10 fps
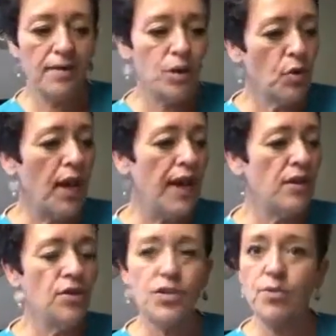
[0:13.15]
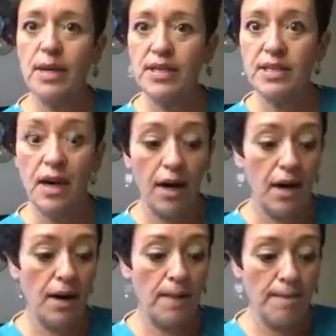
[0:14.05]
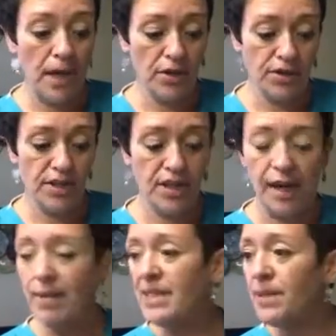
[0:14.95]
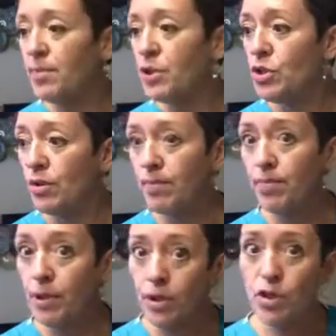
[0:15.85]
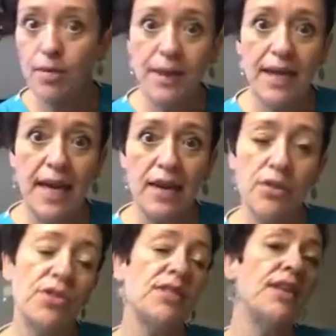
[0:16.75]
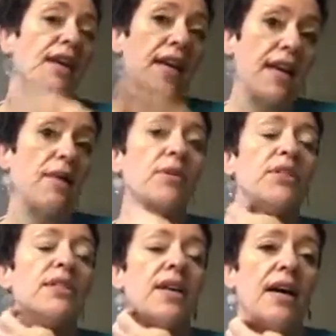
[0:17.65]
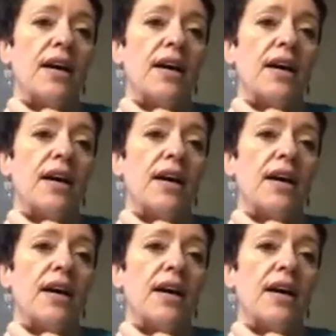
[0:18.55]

Two candles. The rest are melts. I didn't burn too many candles because again I was,